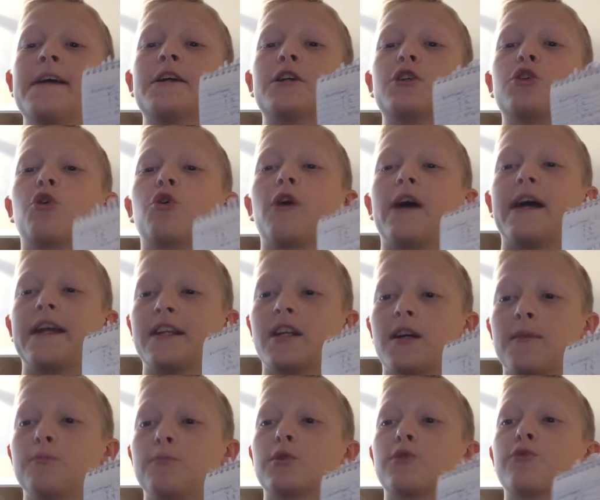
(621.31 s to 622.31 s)
you'll end
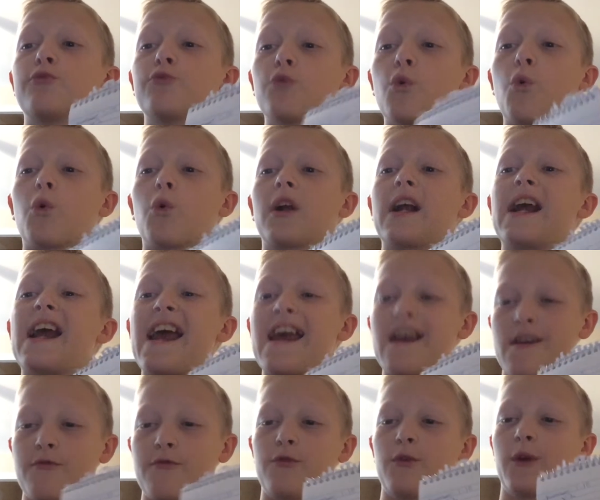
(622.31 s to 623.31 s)
up with 4
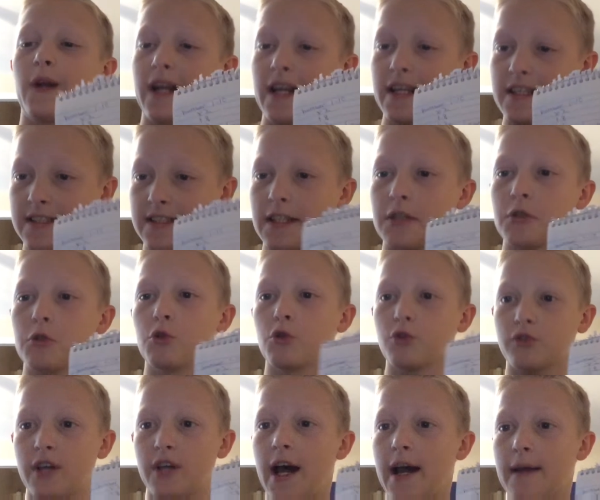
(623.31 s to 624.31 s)
every single
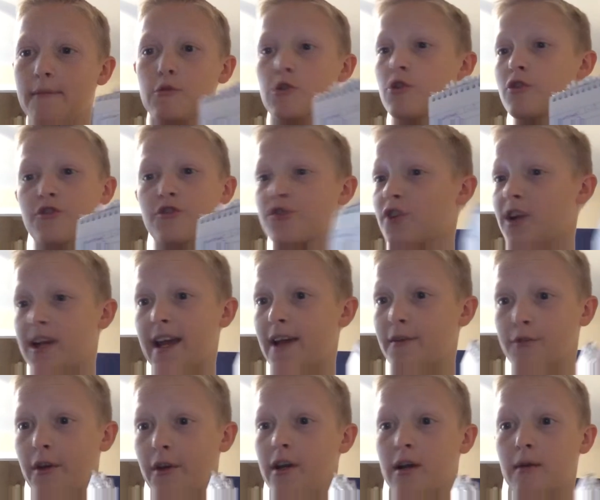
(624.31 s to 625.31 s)
time. You can try
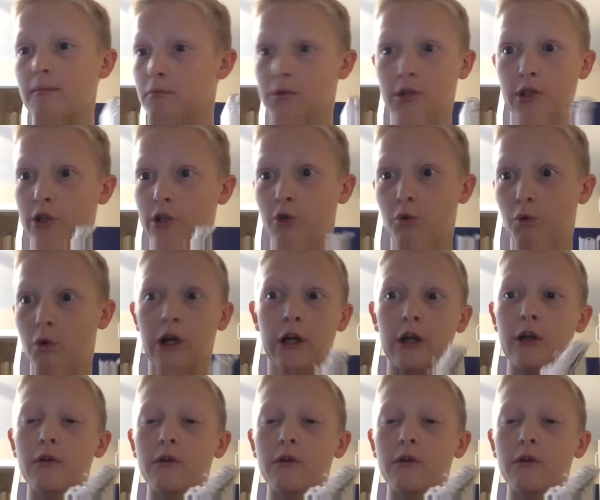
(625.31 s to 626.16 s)
every number, it'll work.